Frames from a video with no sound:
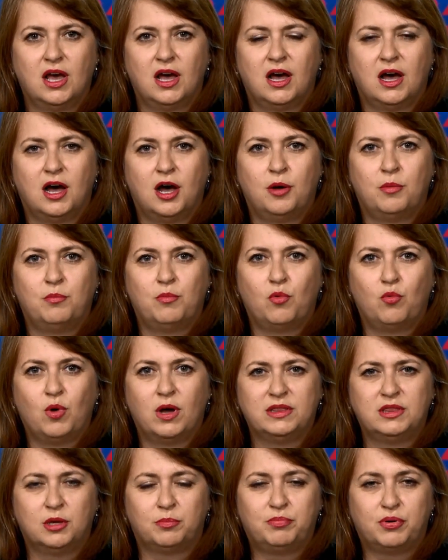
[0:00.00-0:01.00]

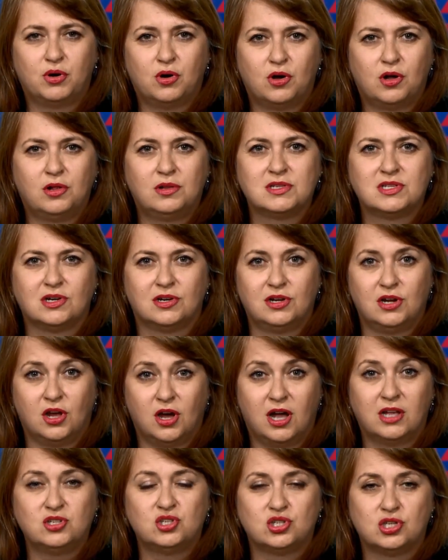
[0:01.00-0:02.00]
what the polls are
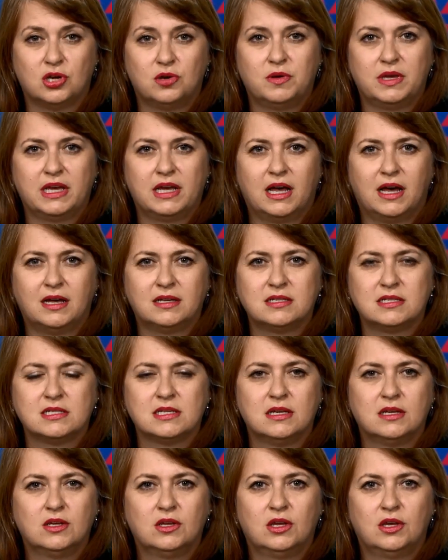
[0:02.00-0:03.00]
not showing us